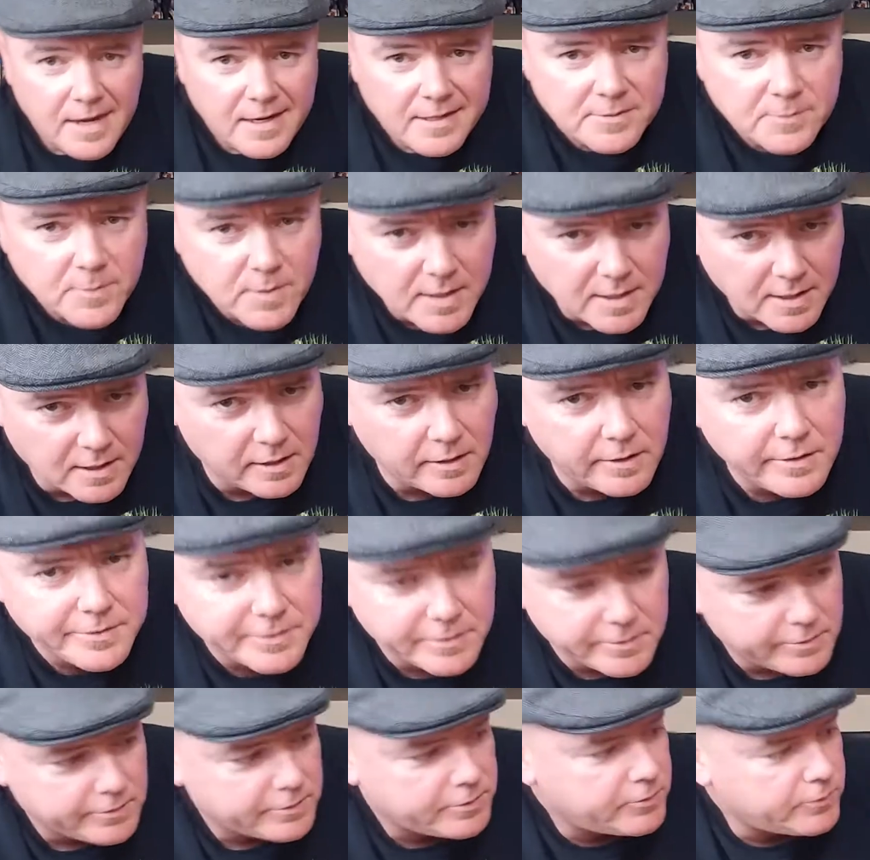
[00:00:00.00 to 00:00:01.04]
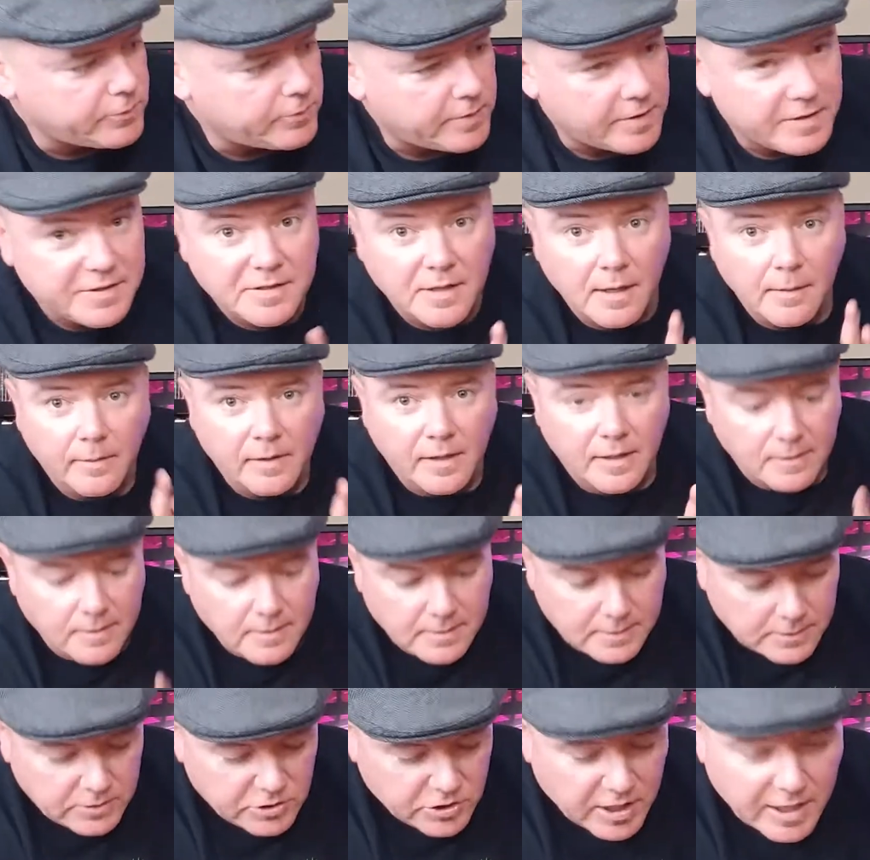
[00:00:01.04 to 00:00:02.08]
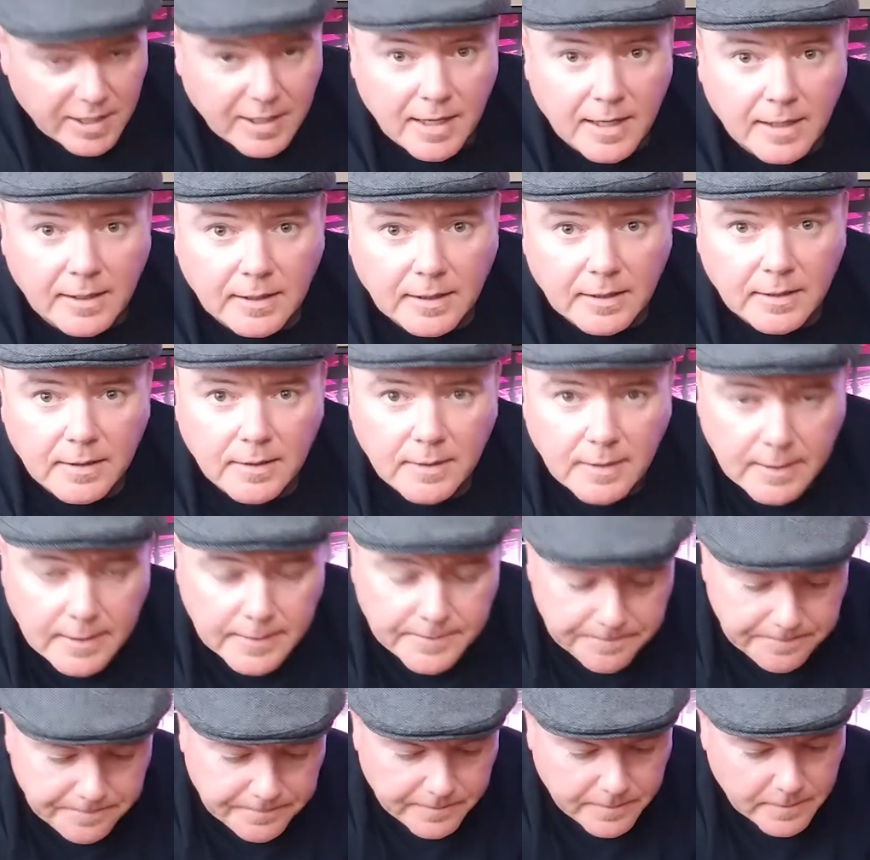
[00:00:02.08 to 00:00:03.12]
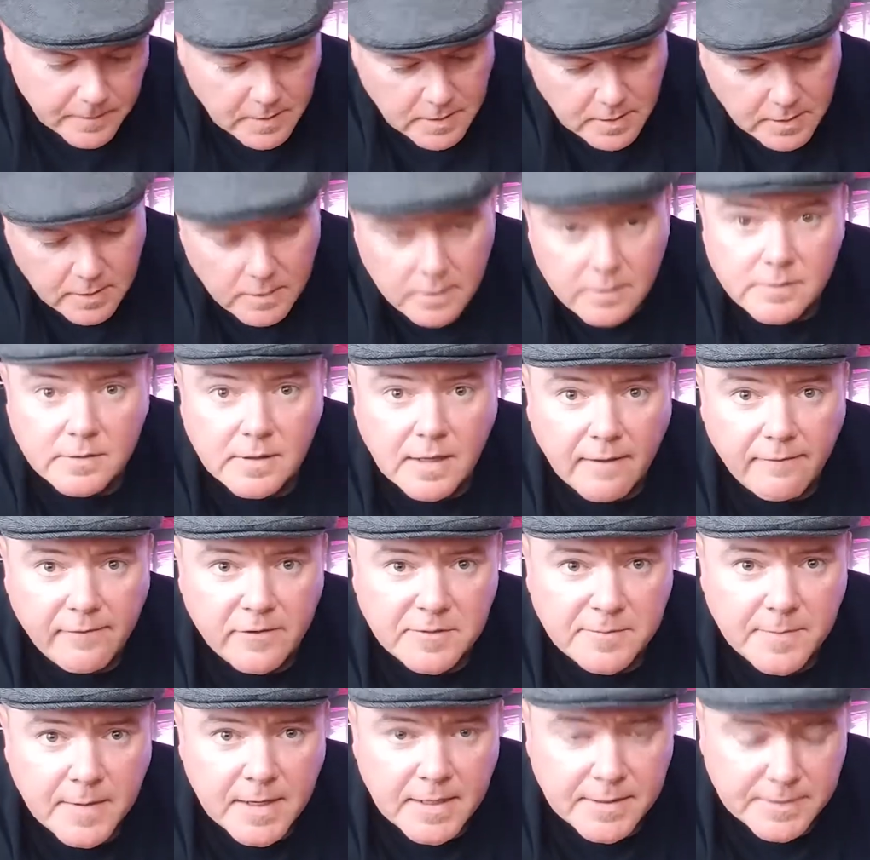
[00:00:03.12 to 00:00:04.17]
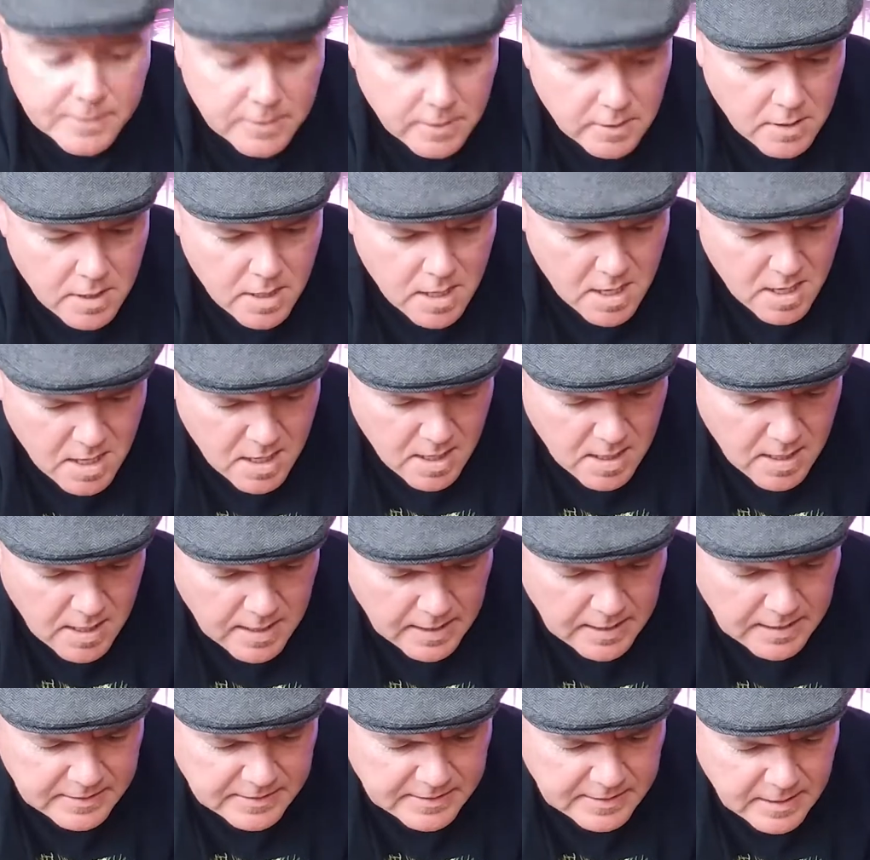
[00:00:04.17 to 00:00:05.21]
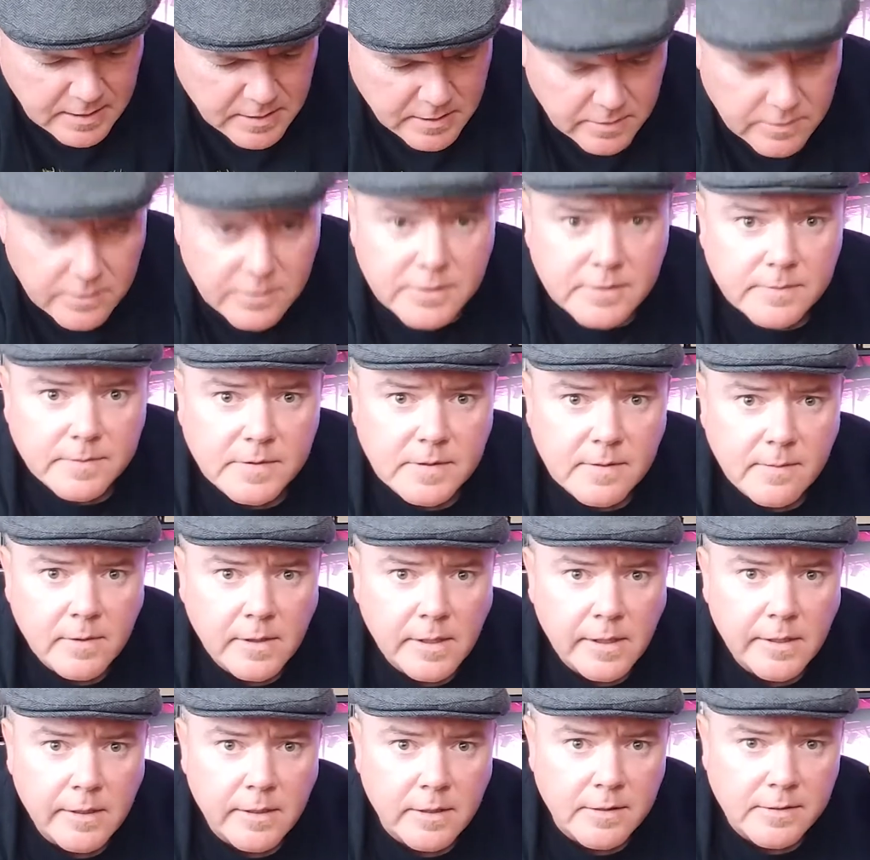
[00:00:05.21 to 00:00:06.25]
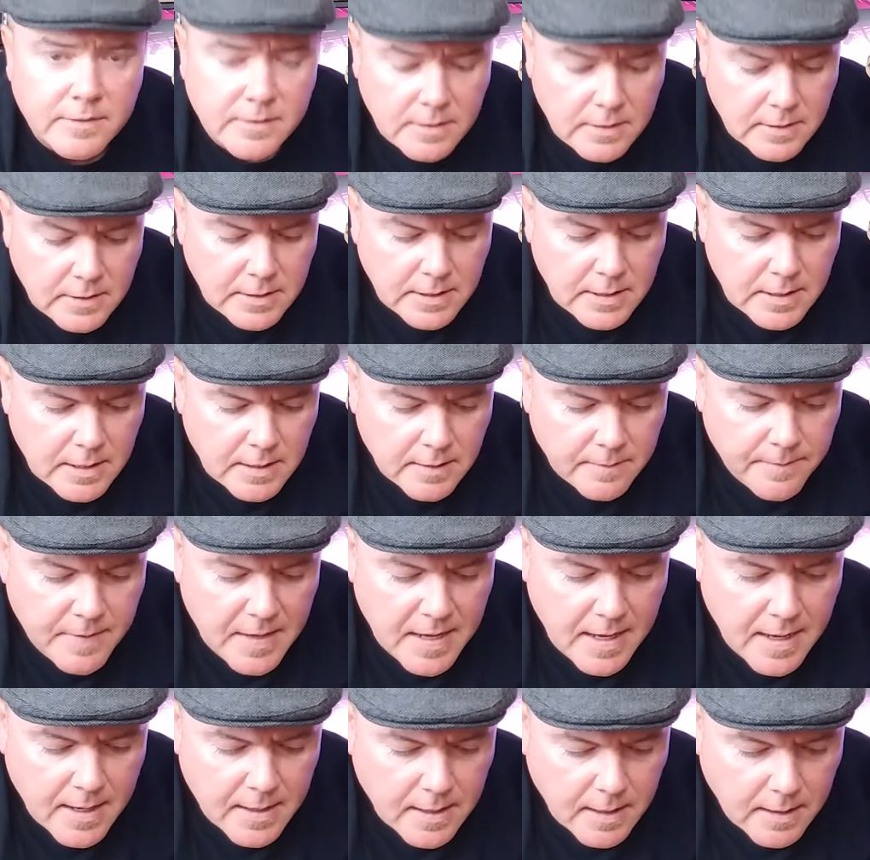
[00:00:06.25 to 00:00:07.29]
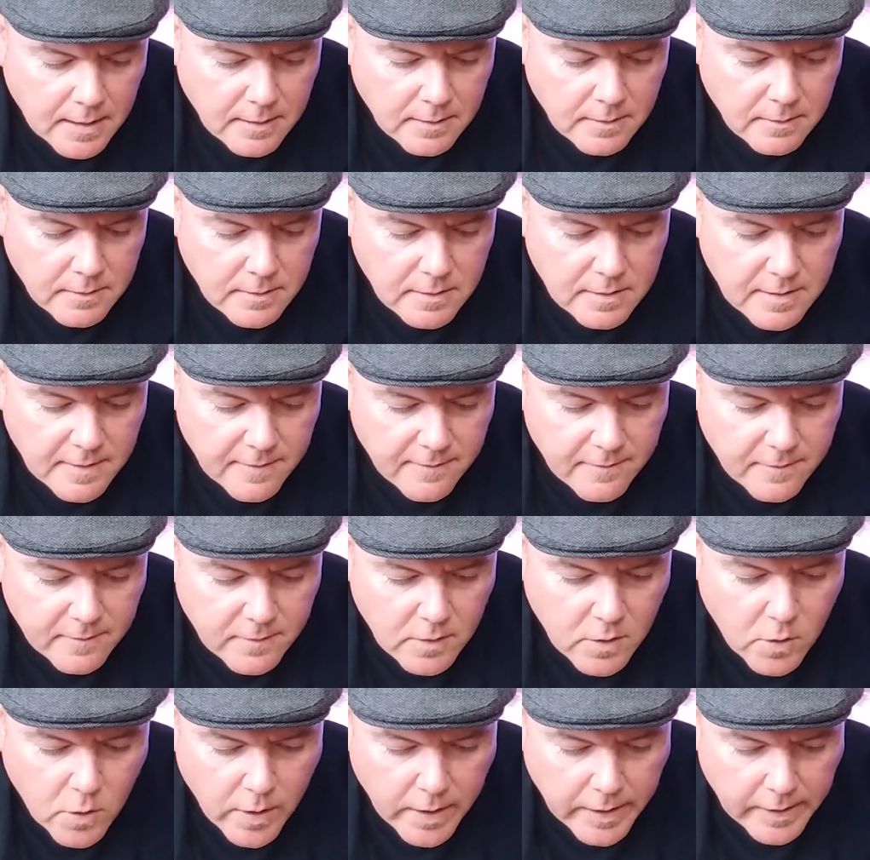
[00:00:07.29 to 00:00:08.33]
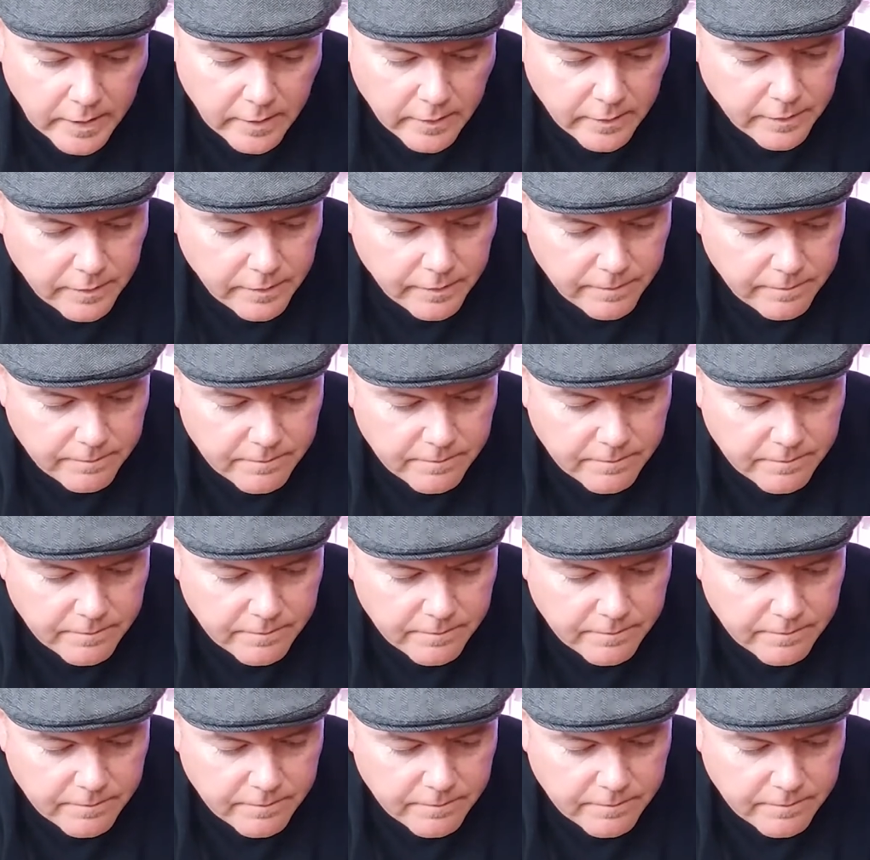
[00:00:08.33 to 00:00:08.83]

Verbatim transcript: as we get closer to assembling this gigantic uh, savage bastard, I gotta say that there's some similarities in uh, packing they've acquired.